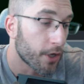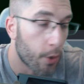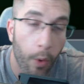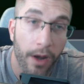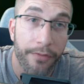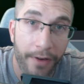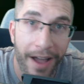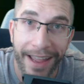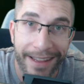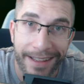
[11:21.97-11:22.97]

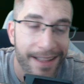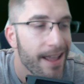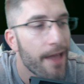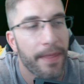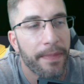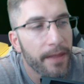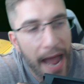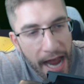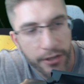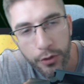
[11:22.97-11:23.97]
qualifying and then
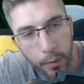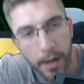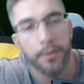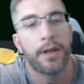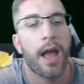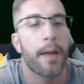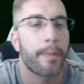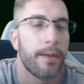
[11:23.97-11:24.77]
the actual World Cup?